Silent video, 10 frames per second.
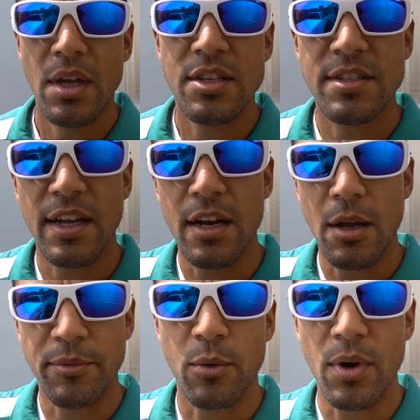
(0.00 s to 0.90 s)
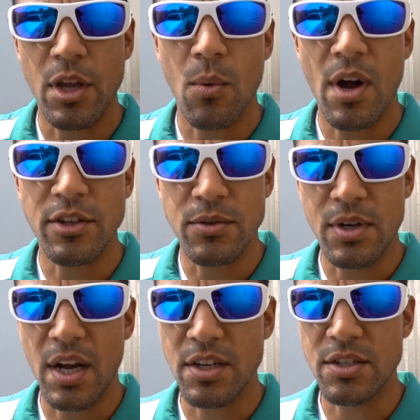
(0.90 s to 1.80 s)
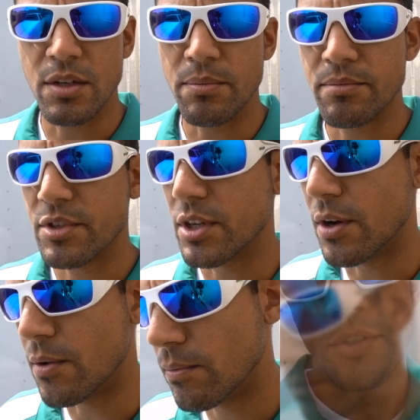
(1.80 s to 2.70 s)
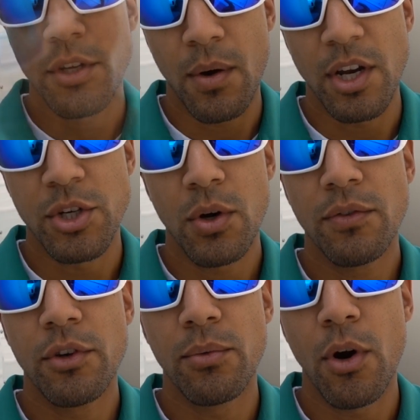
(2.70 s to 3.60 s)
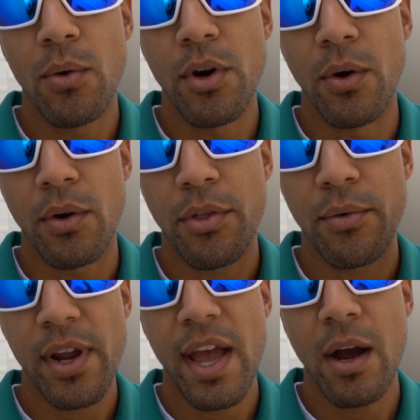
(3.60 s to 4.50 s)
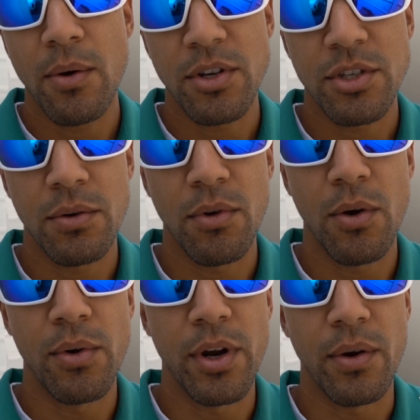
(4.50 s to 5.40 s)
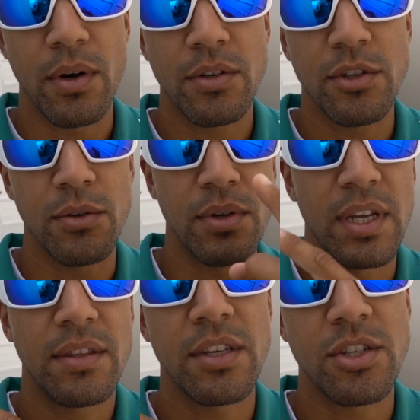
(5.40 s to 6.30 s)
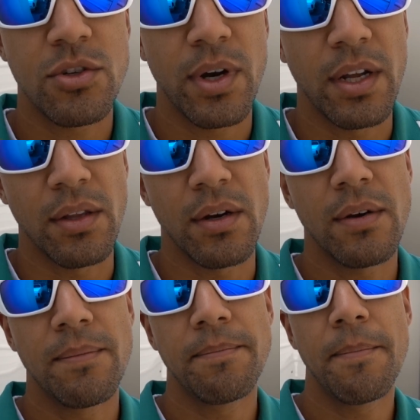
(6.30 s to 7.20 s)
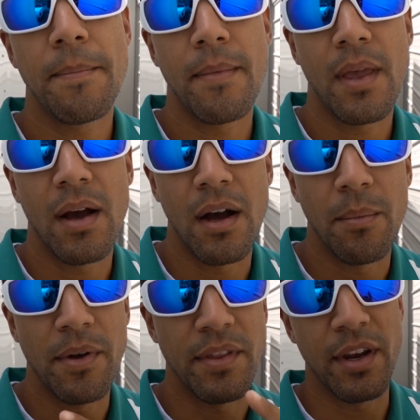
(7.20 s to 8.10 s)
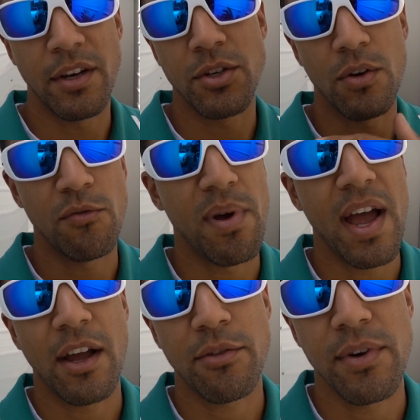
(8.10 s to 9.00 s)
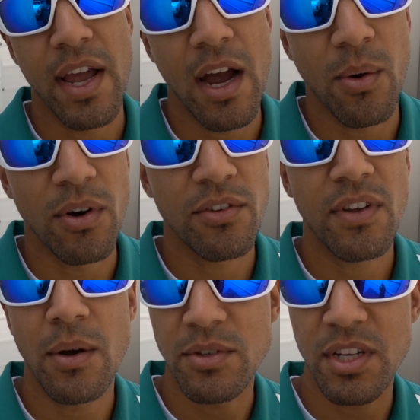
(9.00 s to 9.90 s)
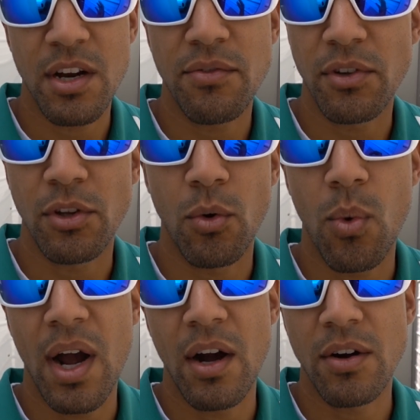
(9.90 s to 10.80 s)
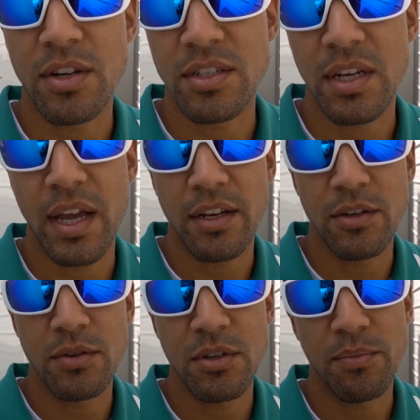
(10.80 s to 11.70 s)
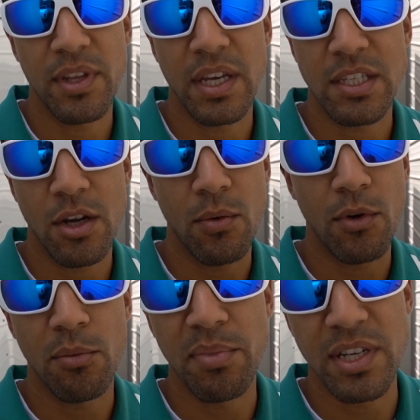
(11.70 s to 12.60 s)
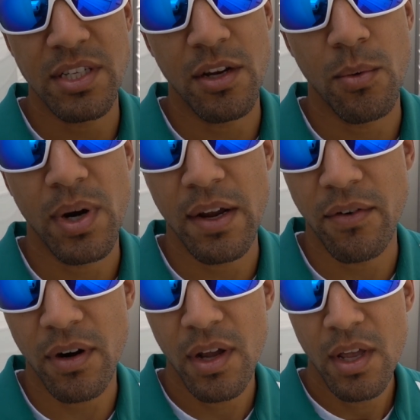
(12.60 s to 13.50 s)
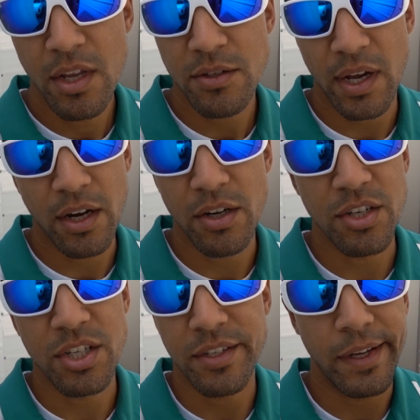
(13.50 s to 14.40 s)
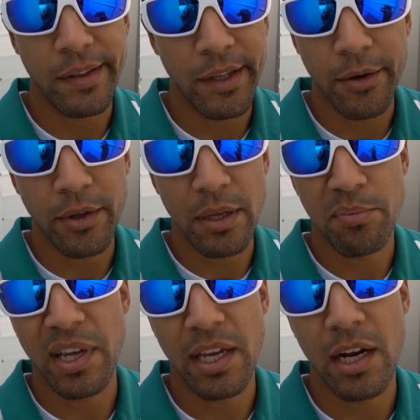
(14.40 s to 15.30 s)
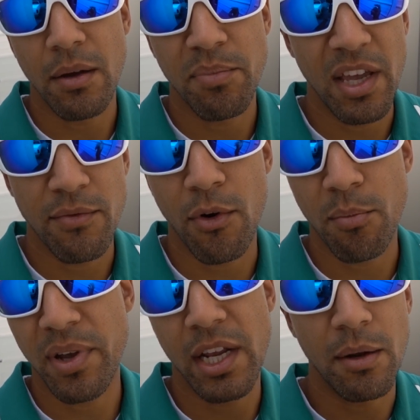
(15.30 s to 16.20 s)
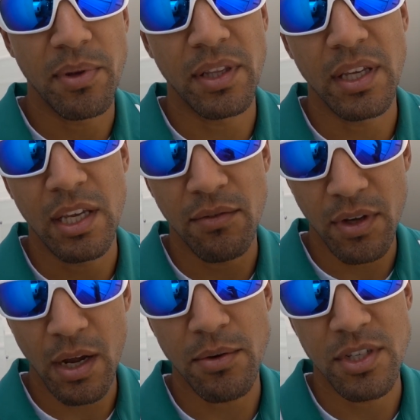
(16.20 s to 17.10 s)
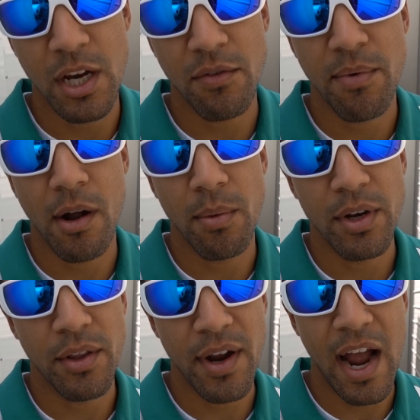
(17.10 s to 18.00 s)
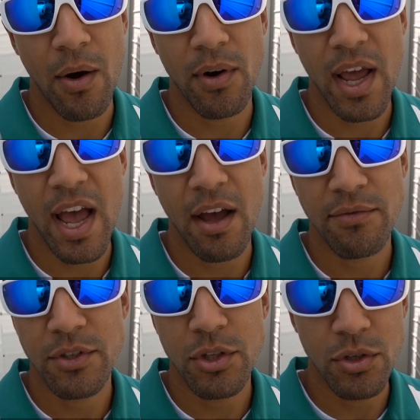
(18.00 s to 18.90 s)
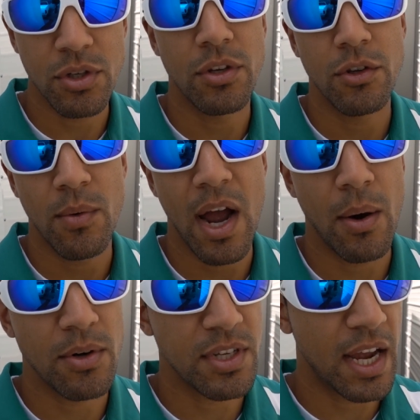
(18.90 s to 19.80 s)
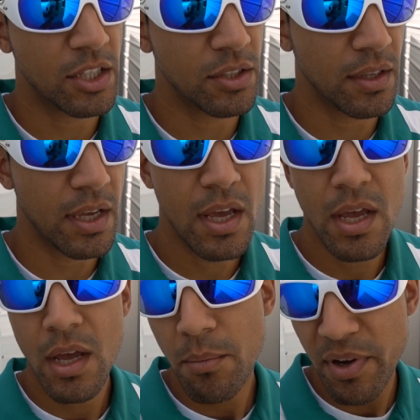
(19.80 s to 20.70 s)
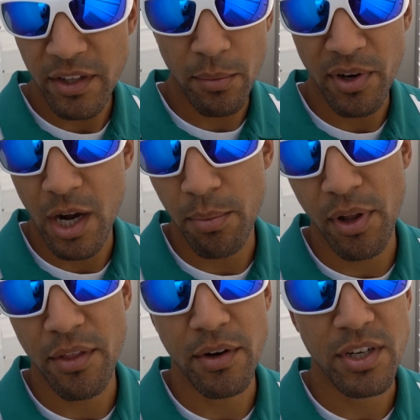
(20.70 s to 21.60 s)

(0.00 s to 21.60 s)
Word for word: set it up the way you want to custom so so I drove to Roanoke three hours to Roanoke to get this trailer um, and then I drove back three hours I was there for a little while because they had to do some things they were real busy or whatever so I couldn't just like literally pick it up pay for it pick it up and leave I was there for probably another hour and a half to, to two hours actually picked up a couple other